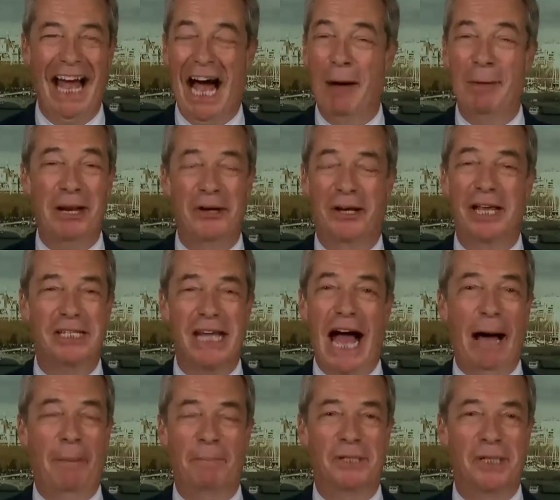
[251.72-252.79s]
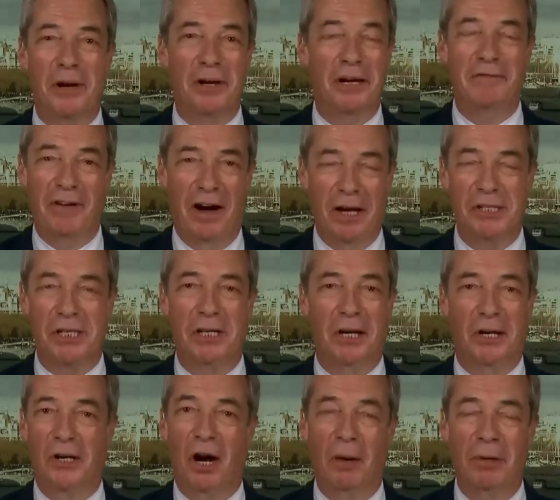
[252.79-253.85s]
I mean, look, it's absolutely farcical
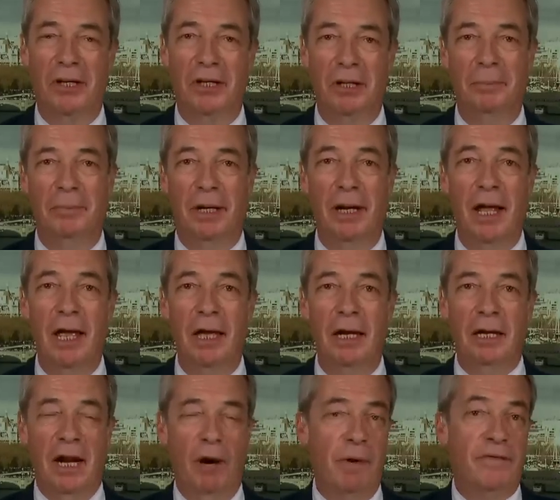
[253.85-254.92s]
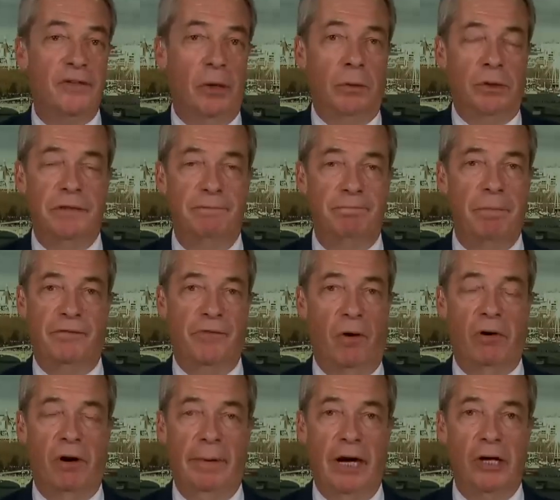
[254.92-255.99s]
and comical, but, you know, we've talked
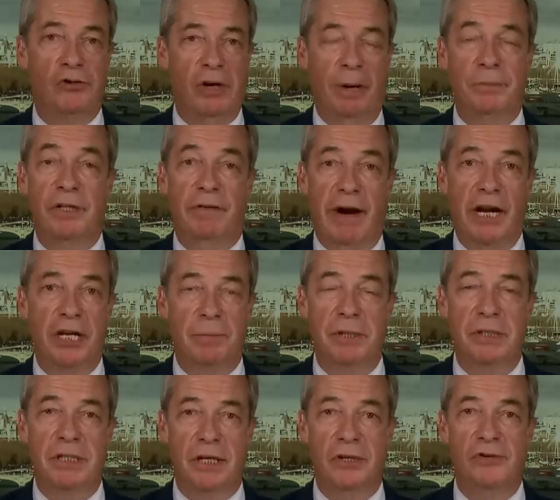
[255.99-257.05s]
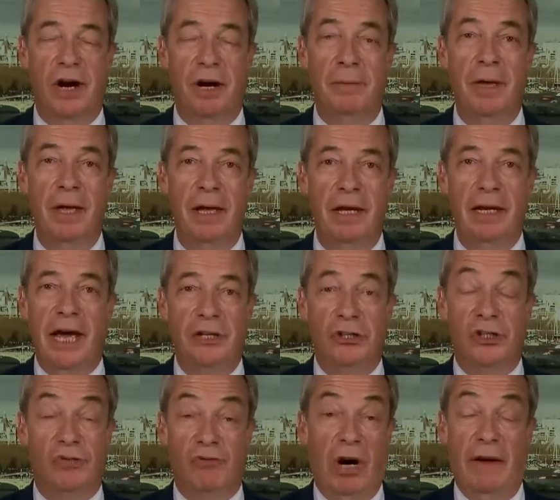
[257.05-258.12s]
before about Trump derangement syndrome. You know, he
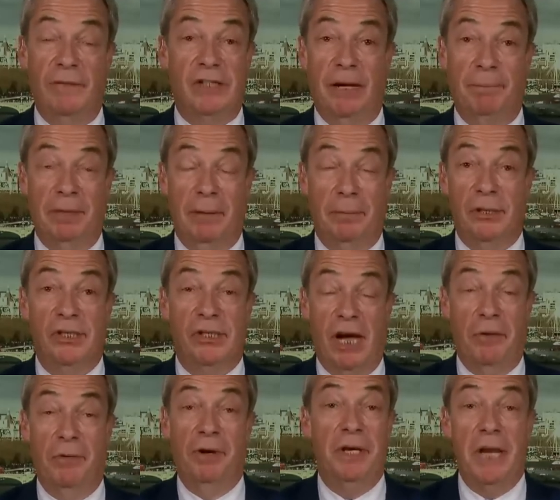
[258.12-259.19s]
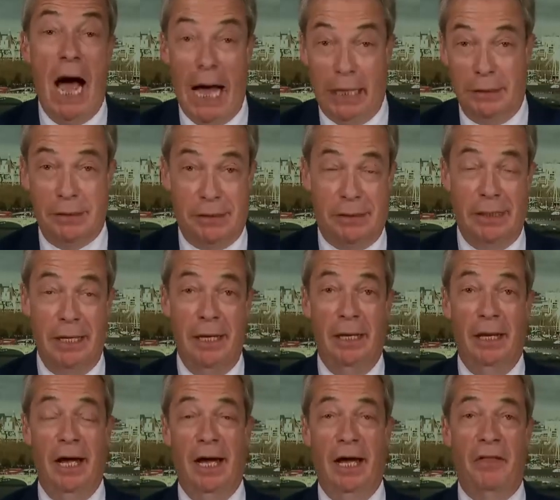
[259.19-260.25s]
just drives some people so nuts
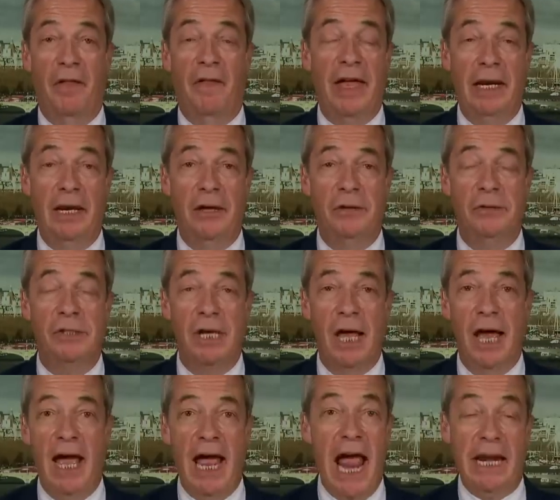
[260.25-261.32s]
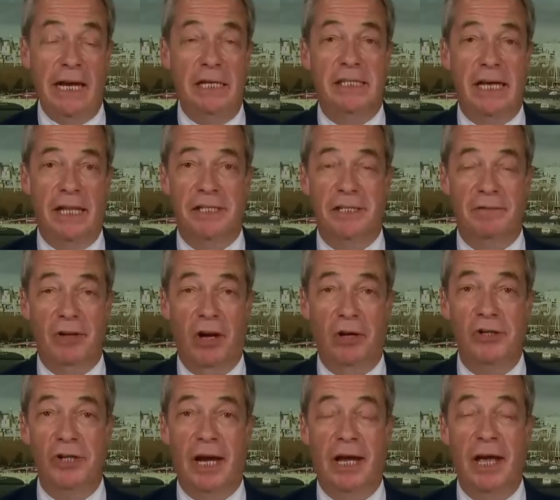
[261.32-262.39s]
uh, that they lose any sense of
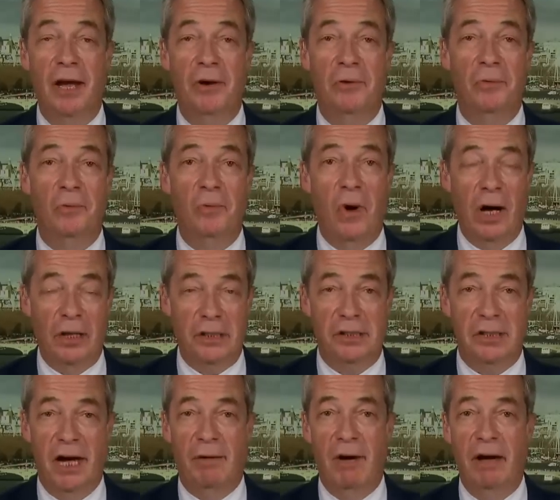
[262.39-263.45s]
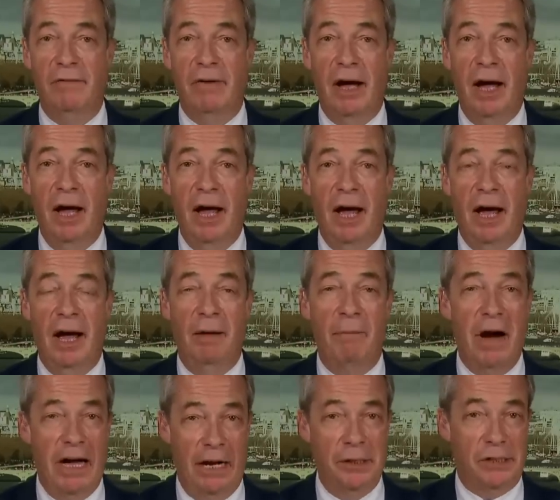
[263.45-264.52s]
logic whatsoever. Uh,
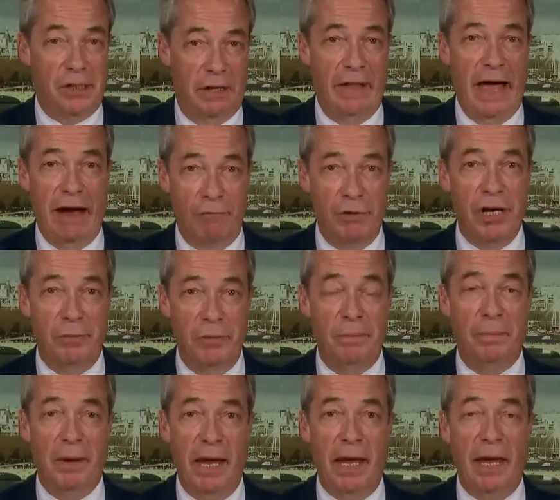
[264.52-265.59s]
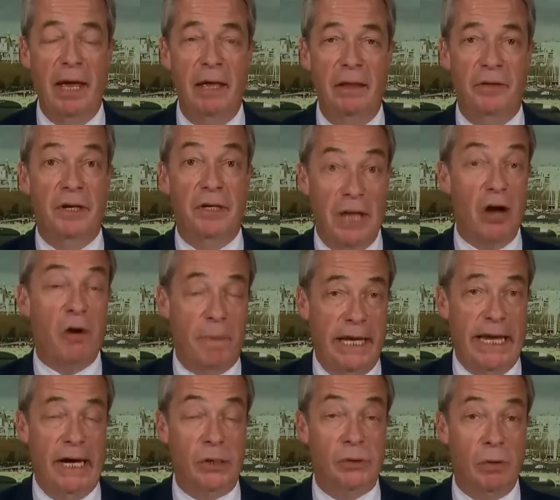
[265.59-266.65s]
my answer to that really would be that
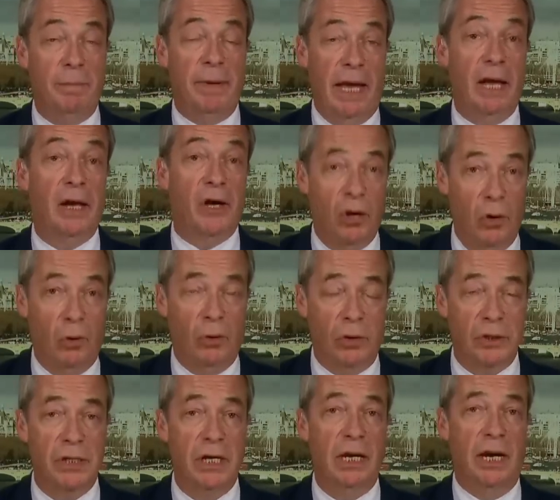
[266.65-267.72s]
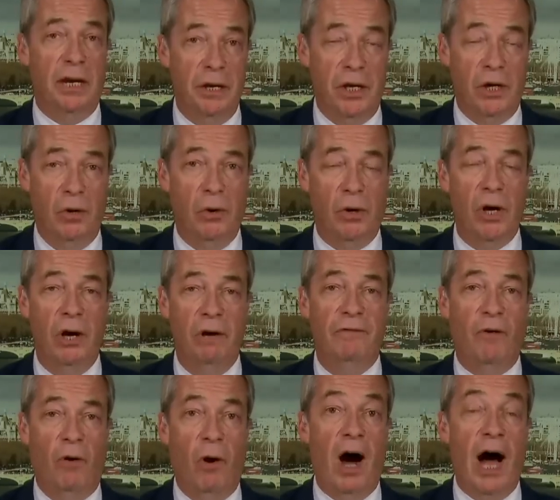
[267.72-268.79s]
nobody else would be in court in New York
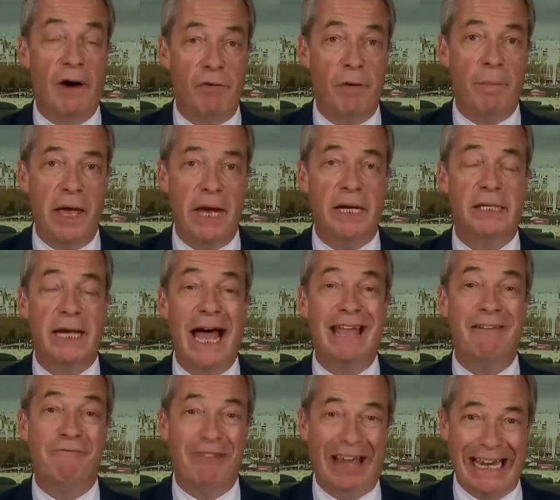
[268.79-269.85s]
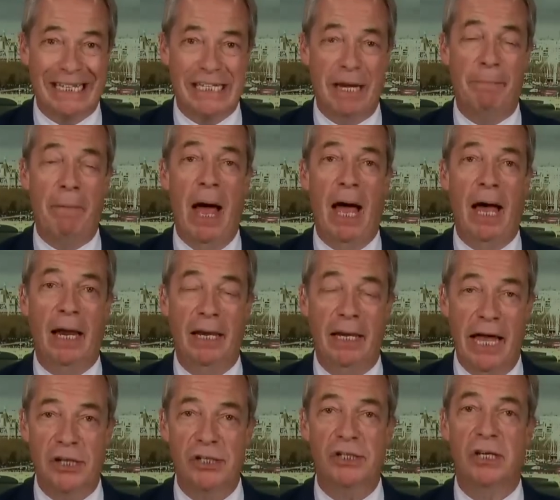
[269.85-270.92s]
for, I repeat, a
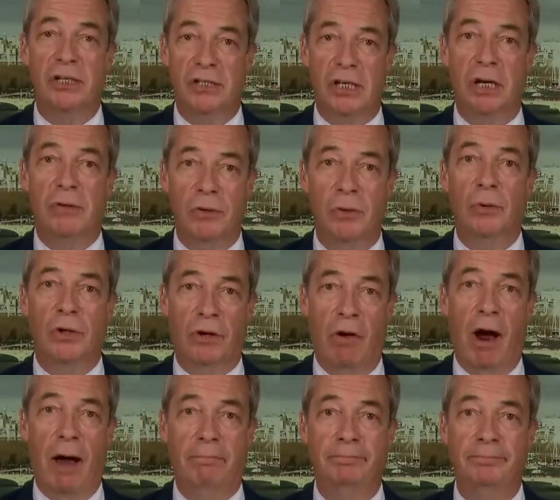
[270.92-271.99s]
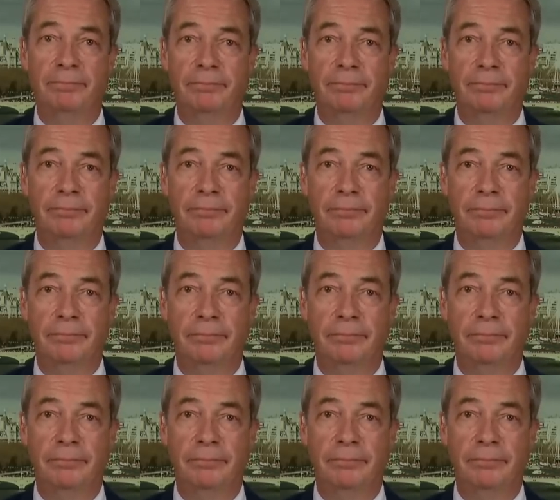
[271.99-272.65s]
victimless so called crime. Good man.